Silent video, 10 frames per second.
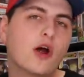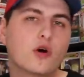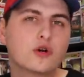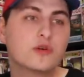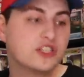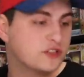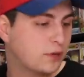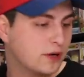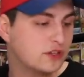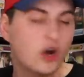I ordered, which is
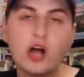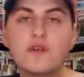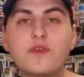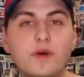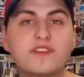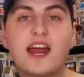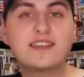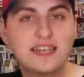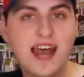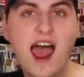pretty much all of the ones that I
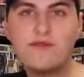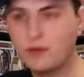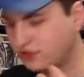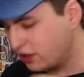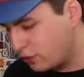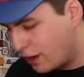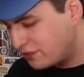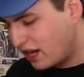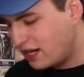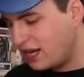didn't have that was on the
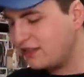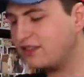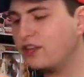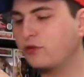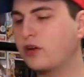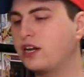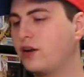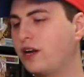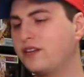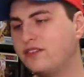website, it is this one right
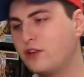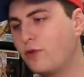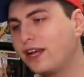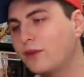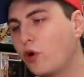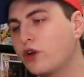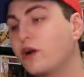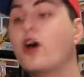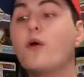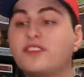here. It is the Rick and Morty
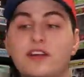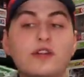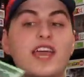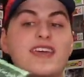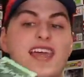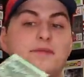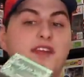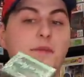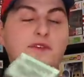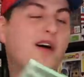one. Oh, it's the only at
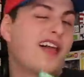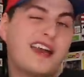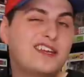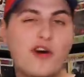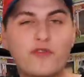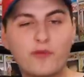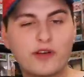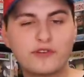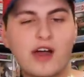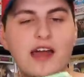GameStop as well. I didn't know if it
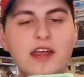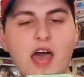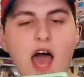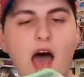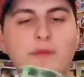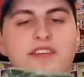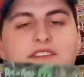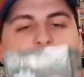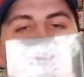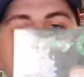was or not, um, but
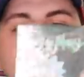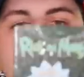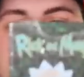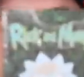this is the only at